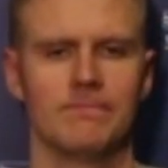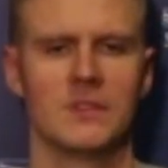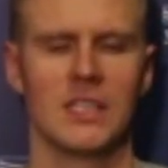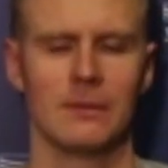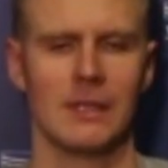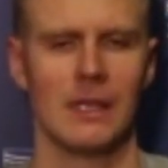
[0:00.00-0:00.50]

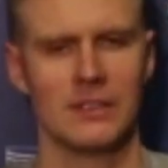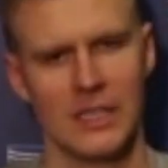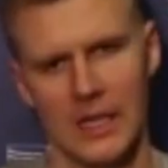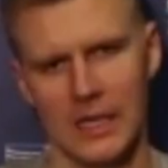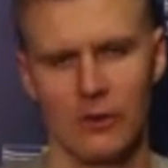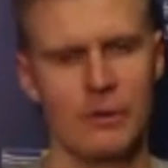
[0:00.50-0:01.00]
Sometimes it
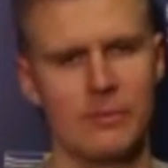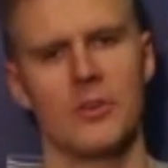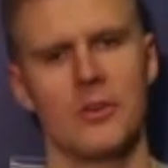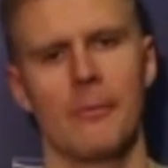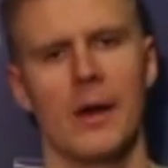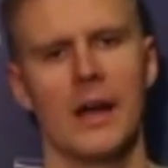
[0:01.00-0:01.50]
kind of creeps in
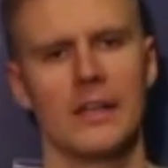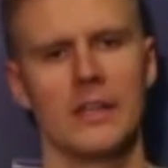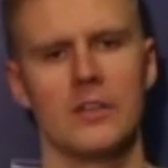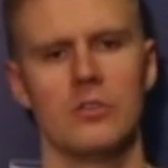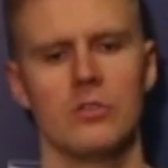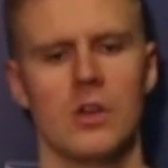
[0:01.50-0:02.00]
your mind
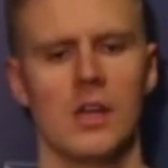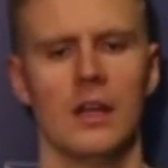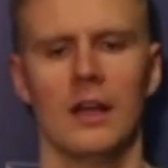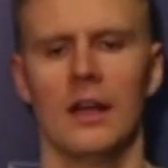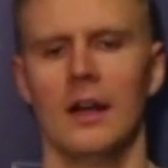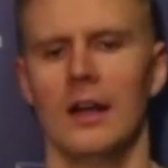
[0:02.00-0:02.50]
and you
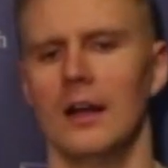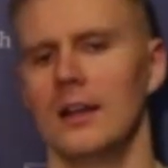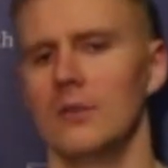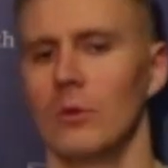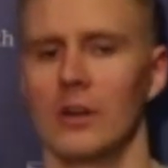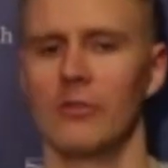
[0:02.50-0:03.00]

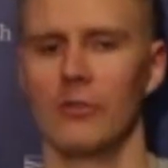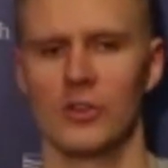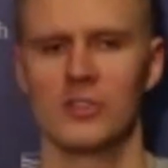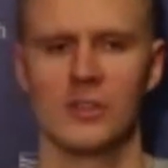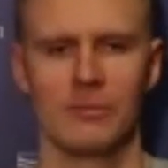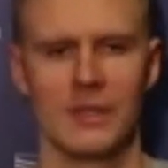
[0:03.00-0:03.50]
want to
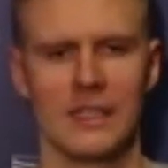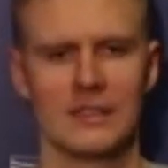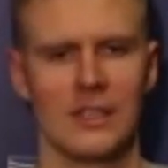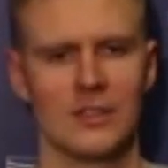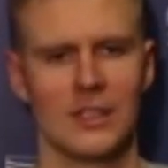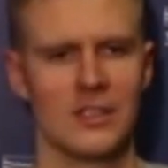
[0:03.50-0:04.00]
force some things
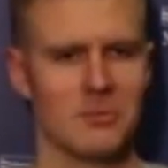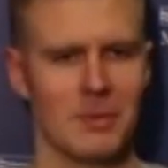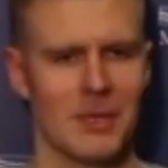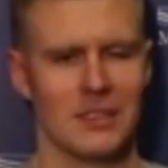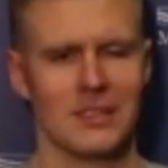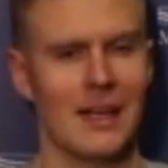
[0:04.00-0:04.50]
out there just
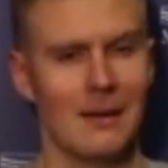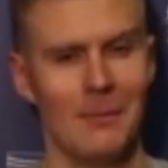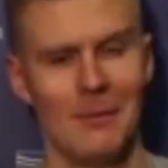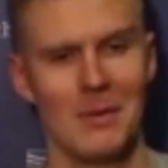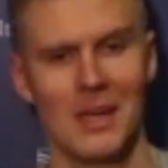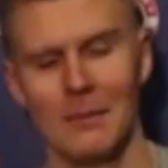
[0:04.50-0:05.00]
because I
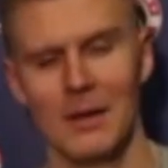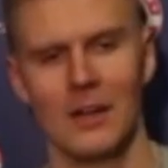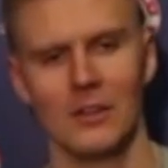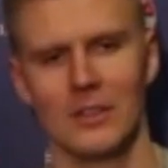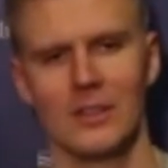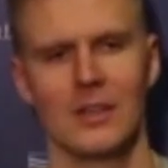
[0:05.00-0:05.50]
might be coming
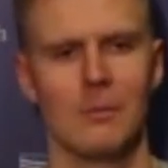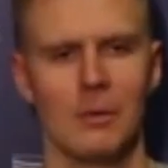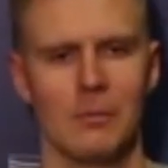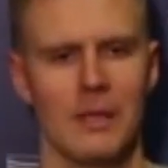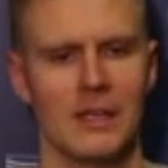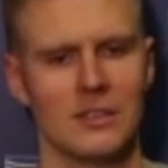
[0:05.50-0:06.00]
out in a couple of
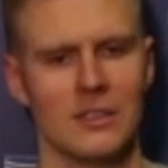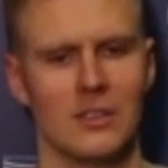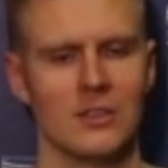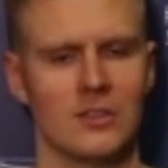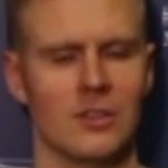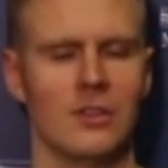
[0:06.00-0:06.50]
minutes, you know.
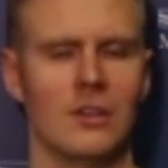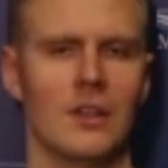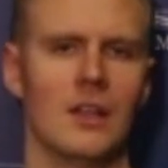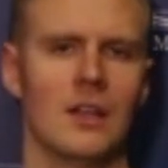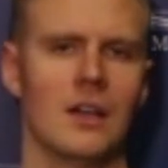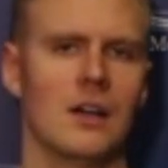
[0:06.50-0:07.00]
So
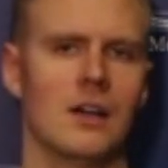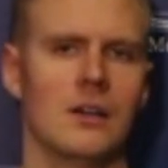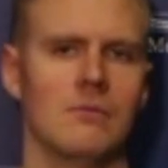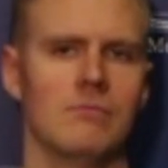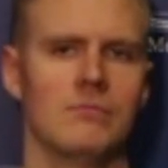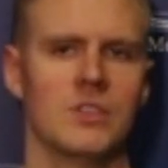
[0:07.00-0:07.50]

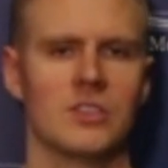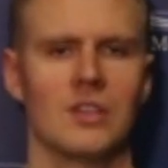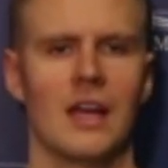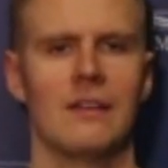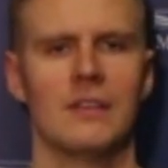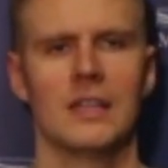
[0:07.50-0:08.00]
just to
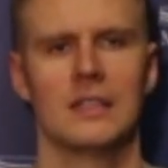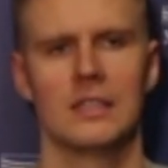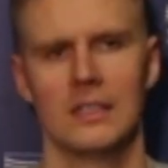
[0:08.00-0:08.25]
have that